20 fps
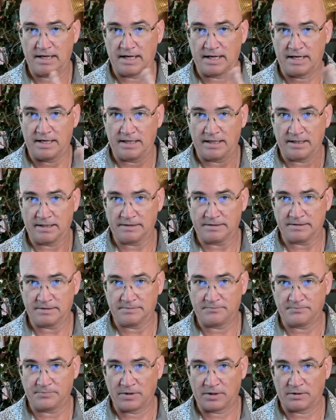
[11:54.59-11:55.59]
And
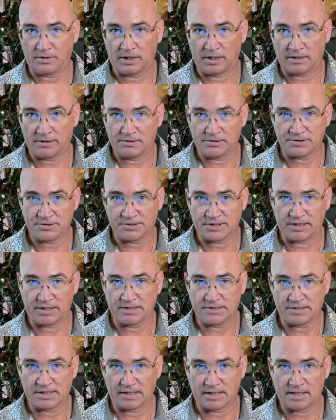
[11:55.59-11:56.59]
a lot of those
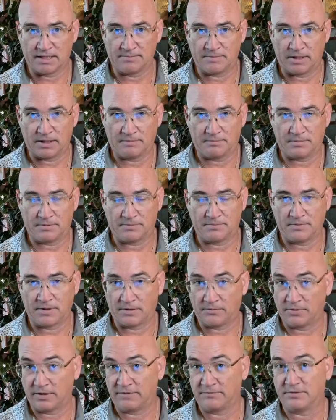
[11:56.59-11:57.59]
things that come up
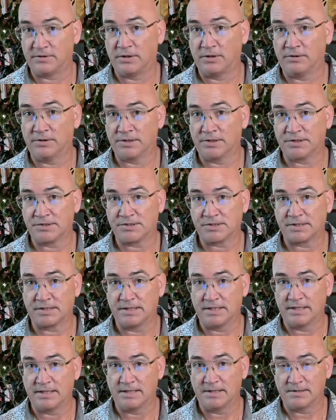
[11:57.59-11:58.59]
that we've noticed
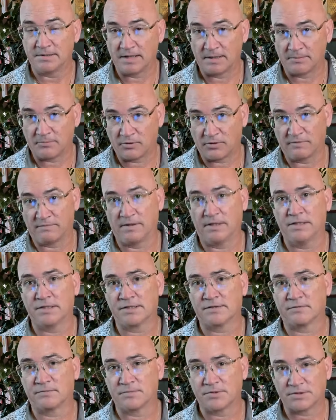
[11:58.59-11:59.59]
that prevent
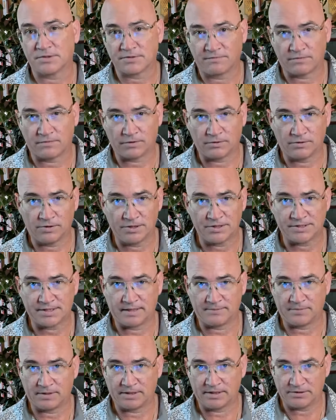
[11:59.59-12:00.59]
us from fully
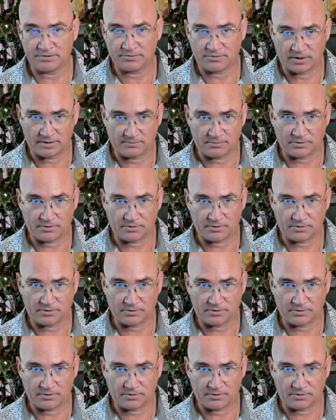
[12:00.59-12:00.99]
stepping into our